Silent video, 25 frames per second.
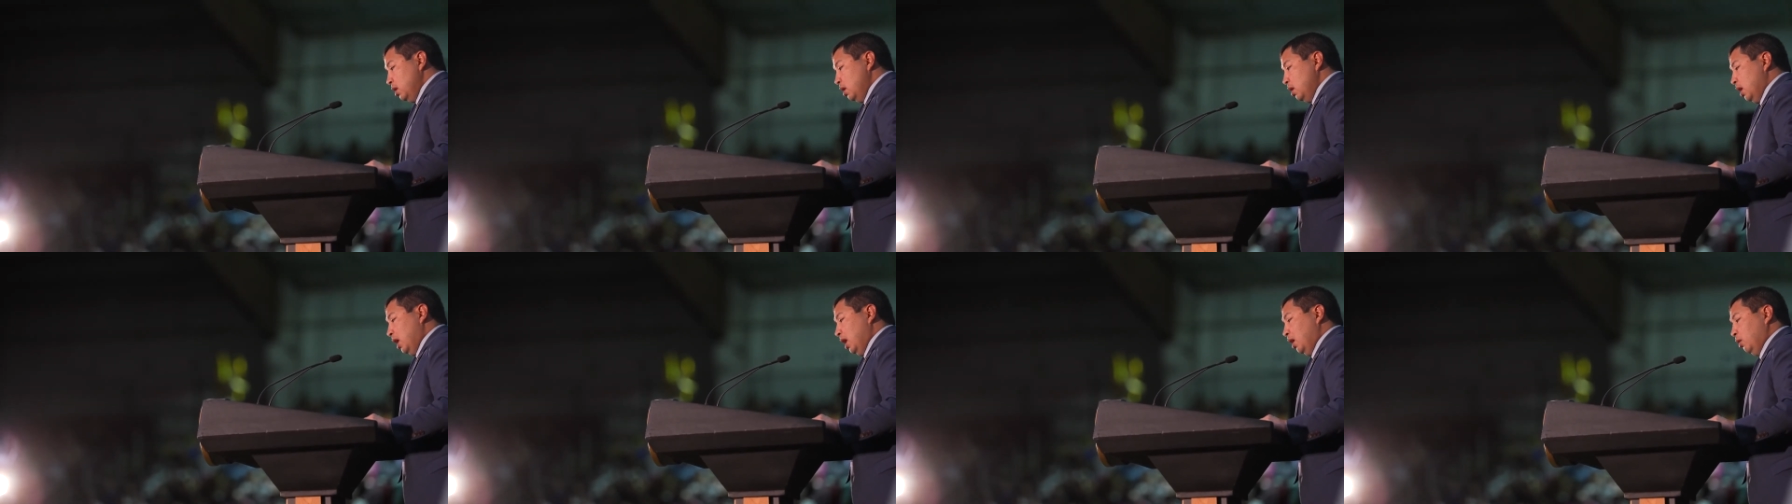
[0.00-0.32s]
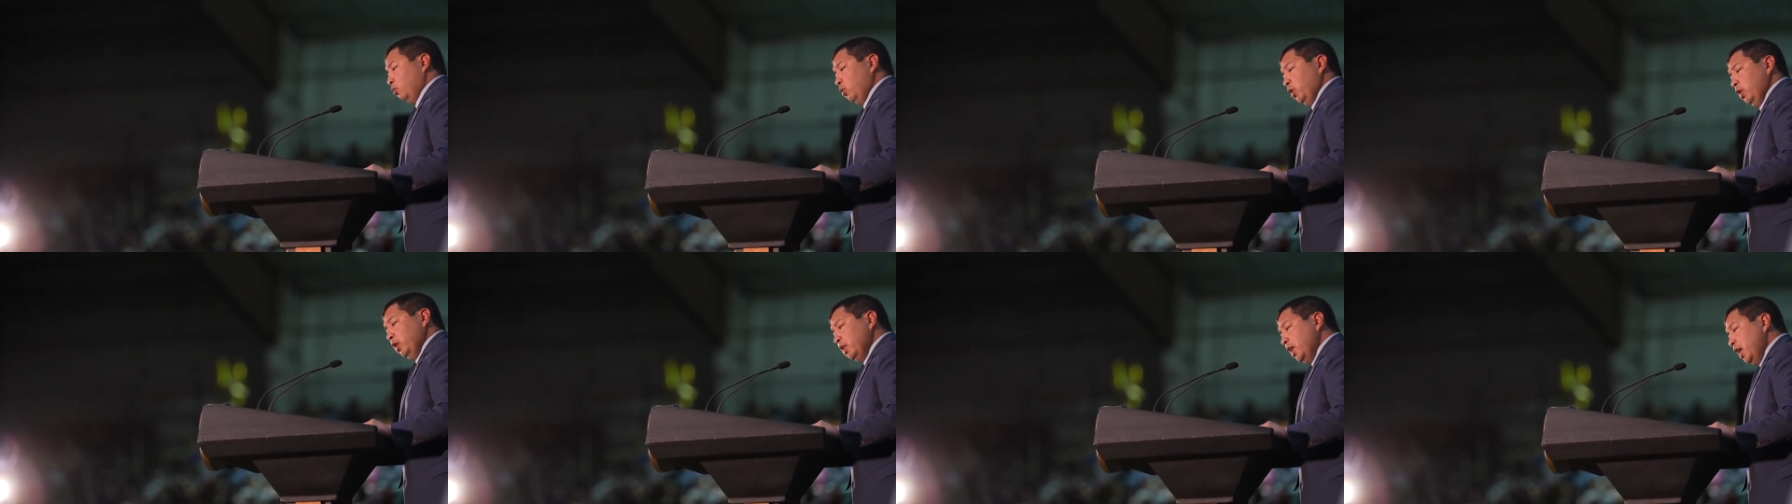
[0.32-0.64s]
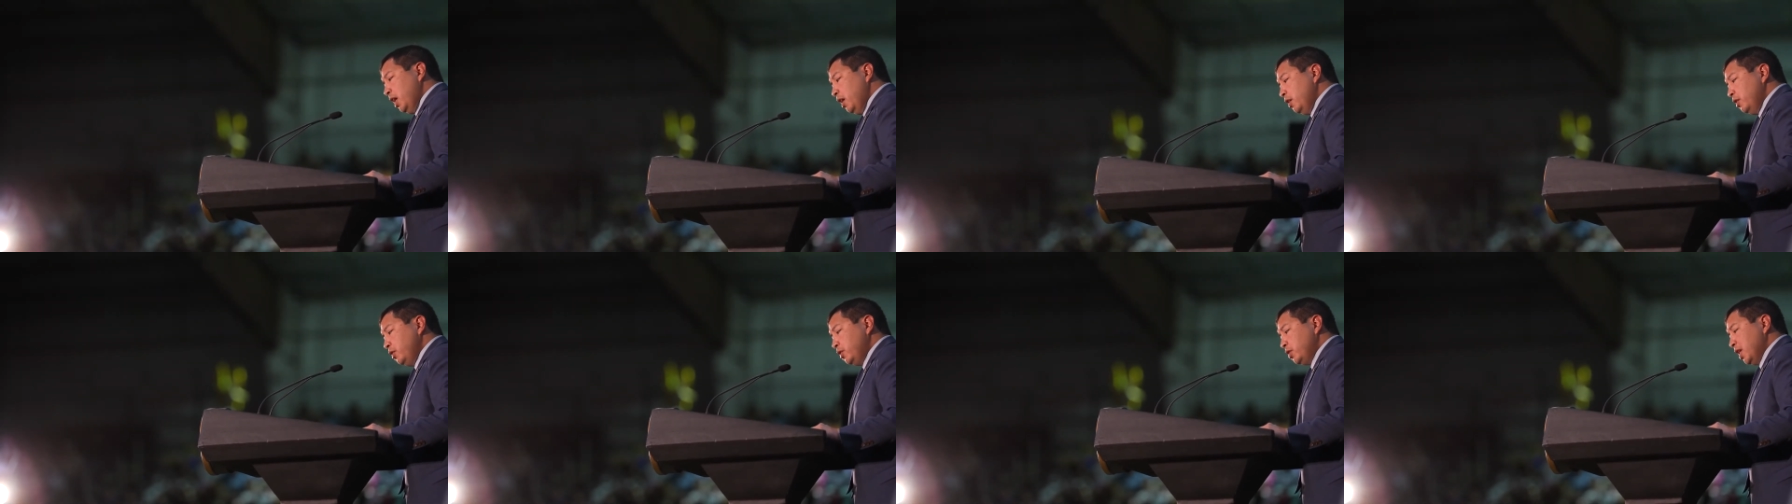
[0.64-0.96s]
"I
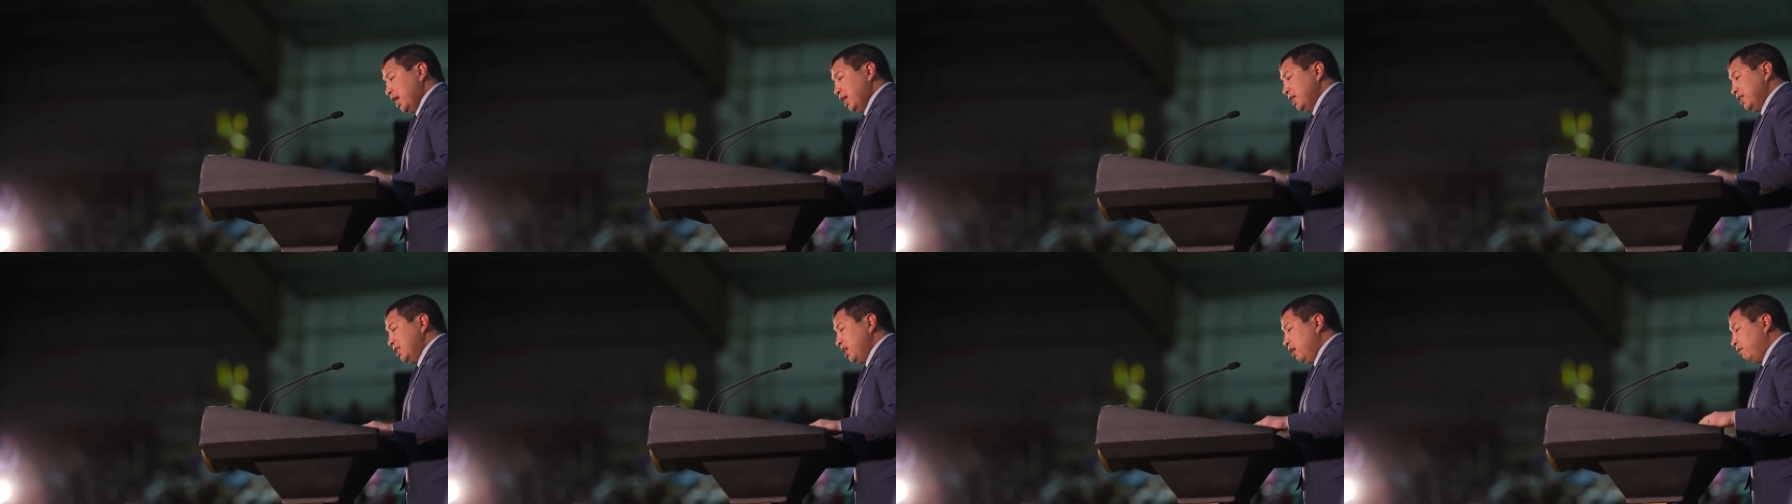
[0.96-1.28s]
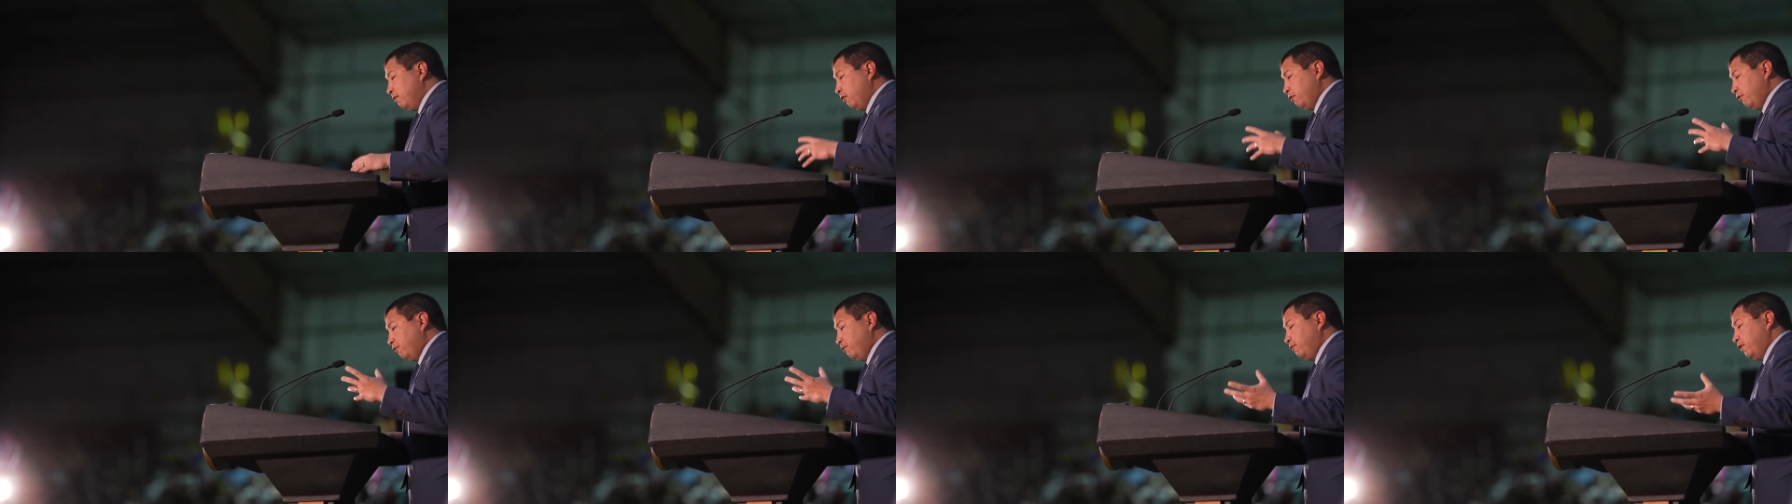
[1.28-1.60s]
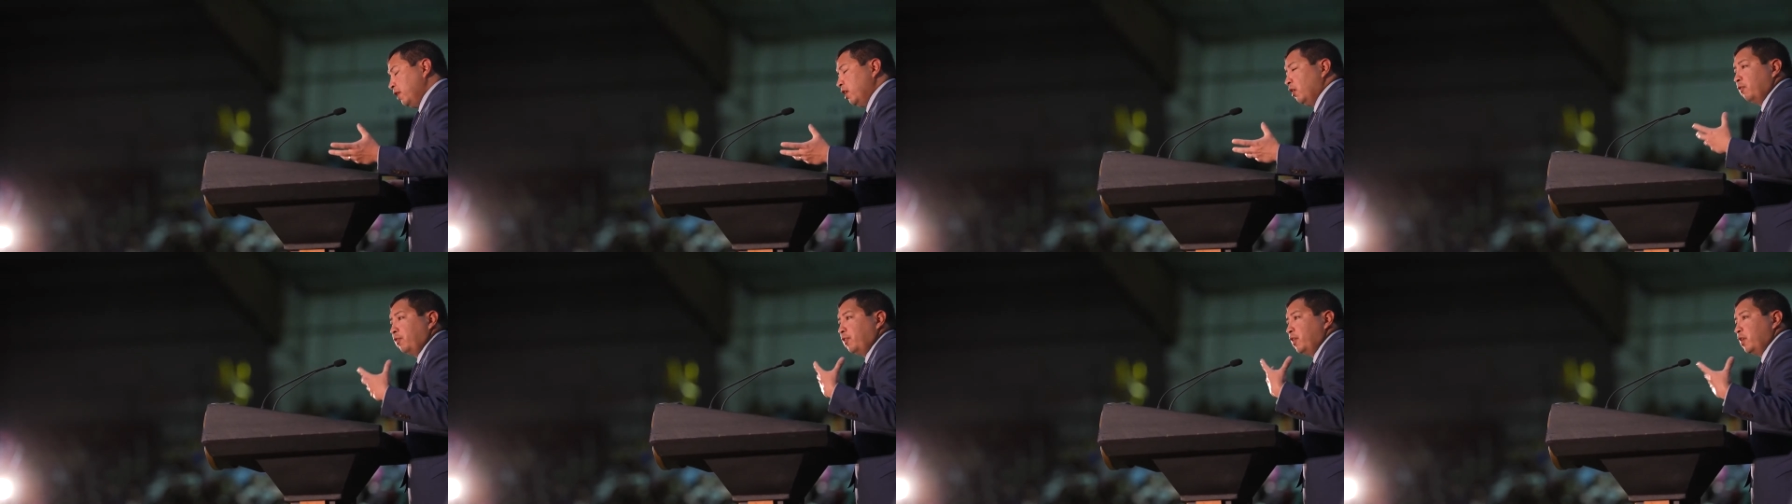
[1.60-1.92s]
realized I'd never
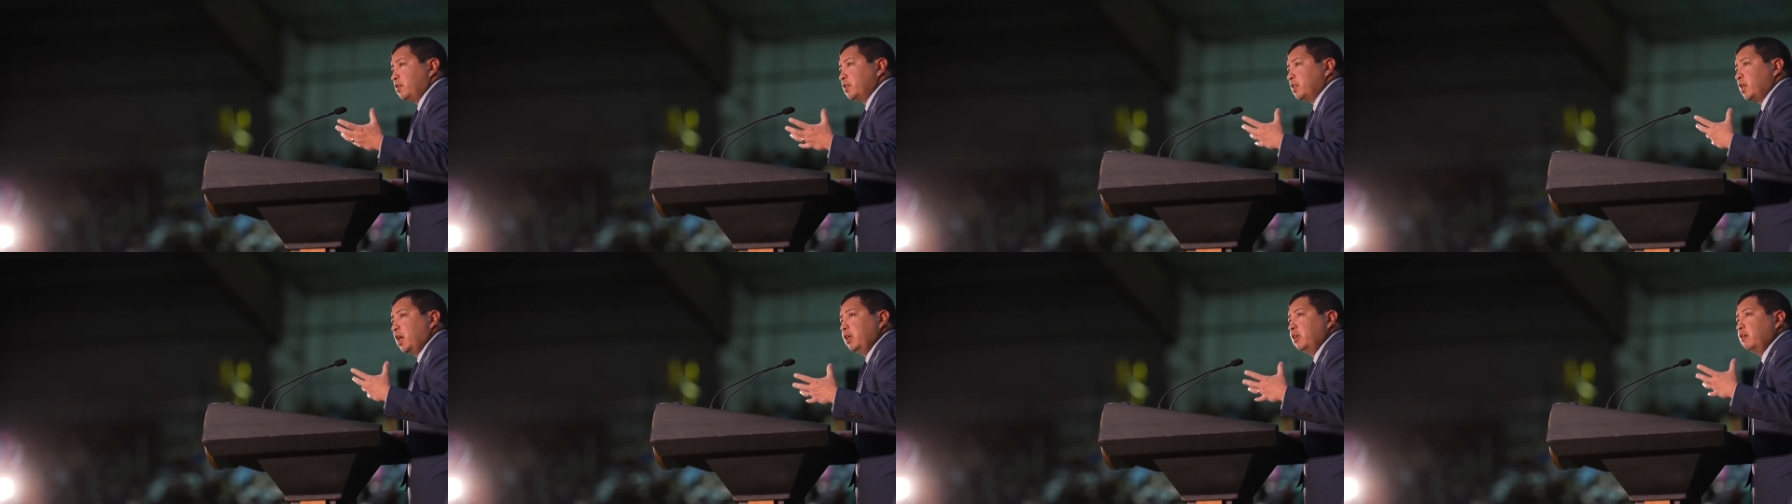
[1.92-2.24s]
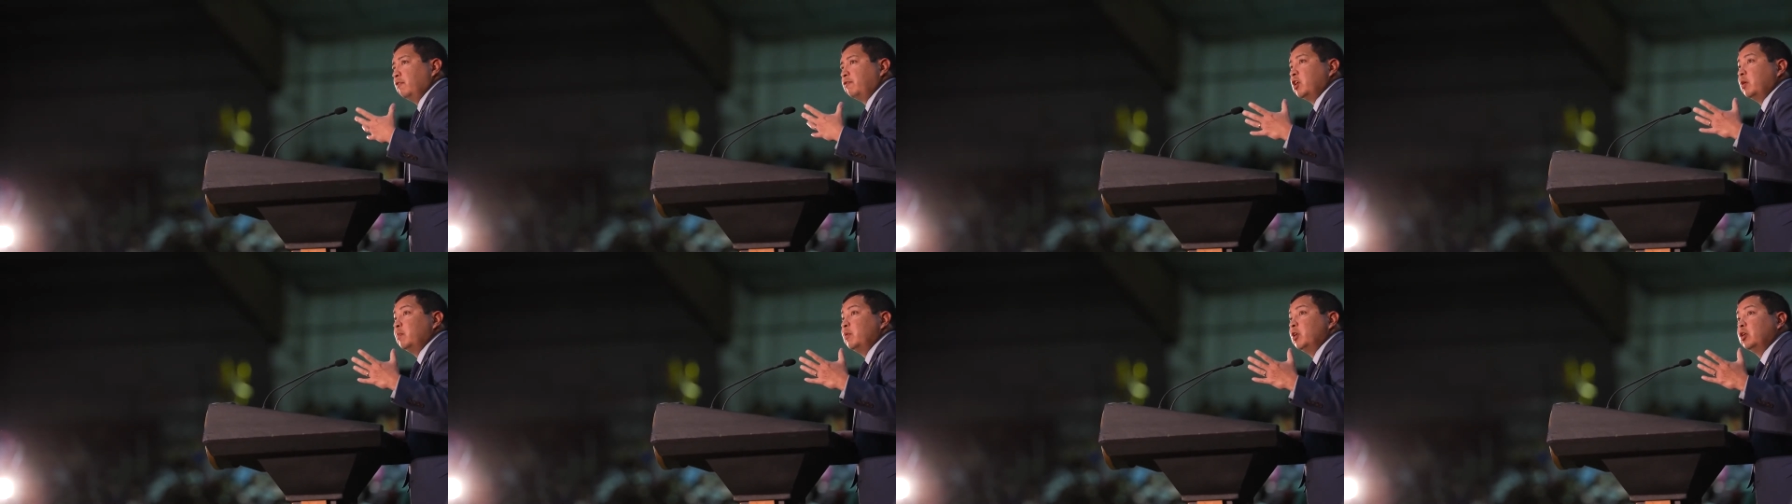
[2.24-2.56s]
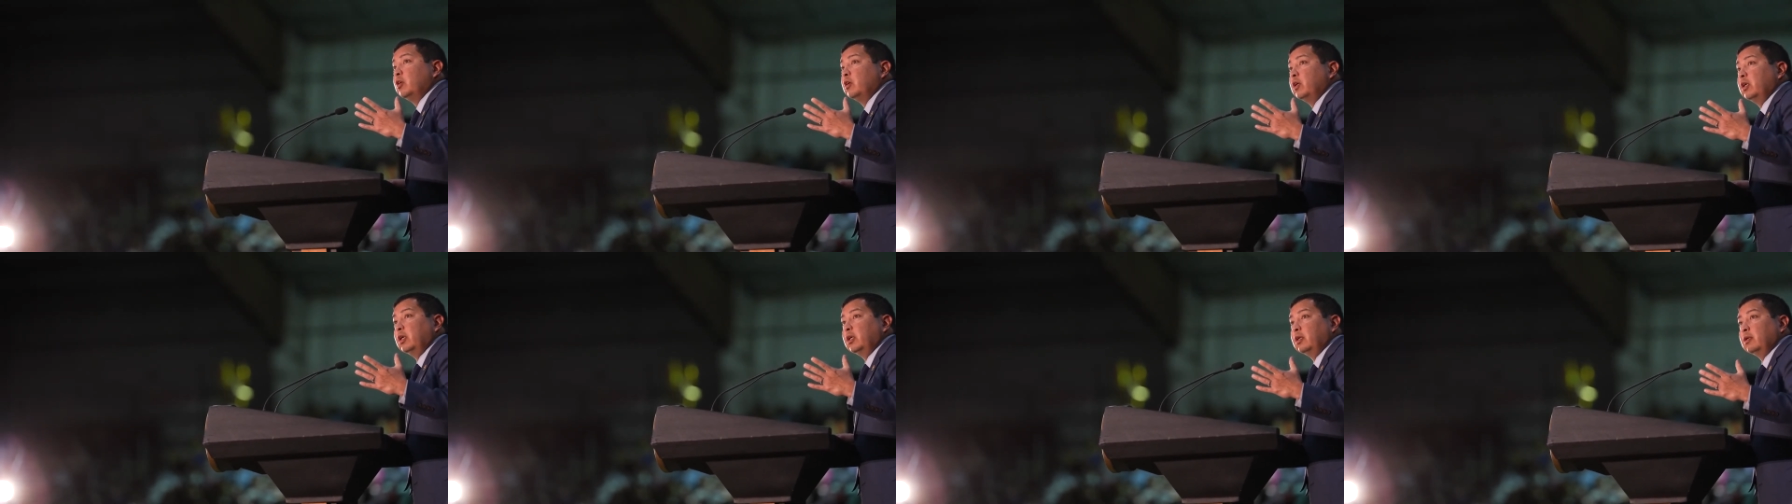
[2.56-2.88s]
felt this kind of
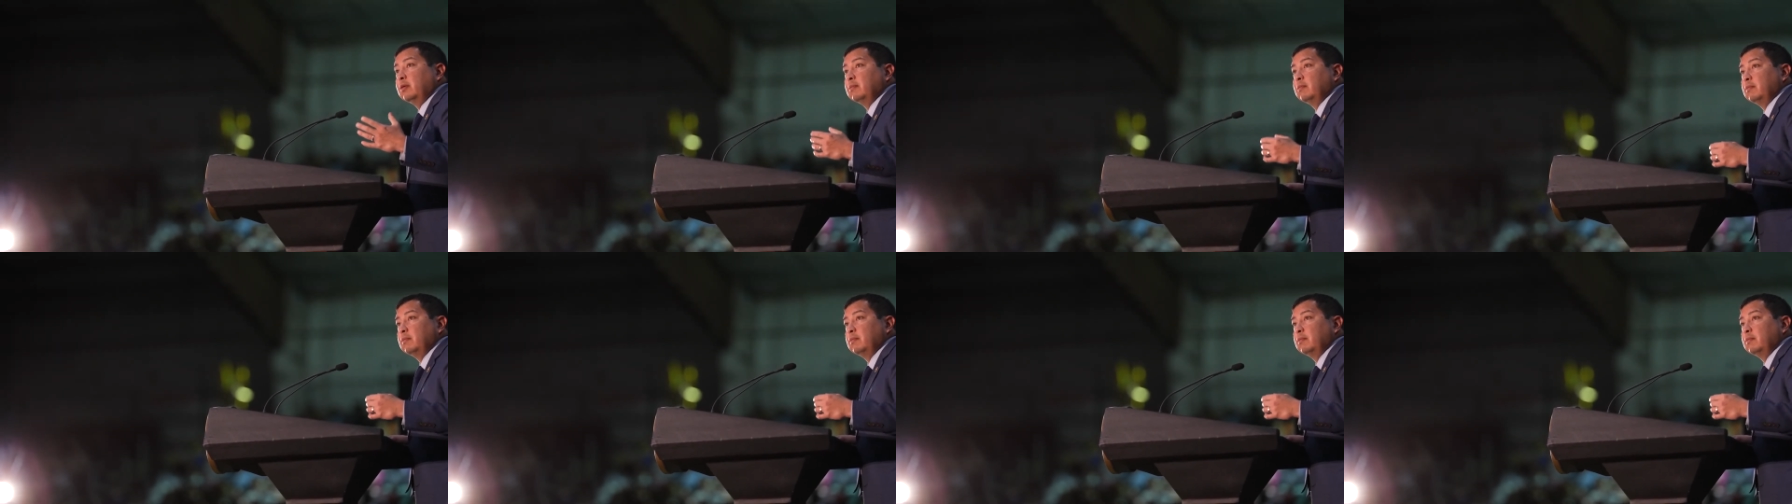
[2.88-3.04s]
community,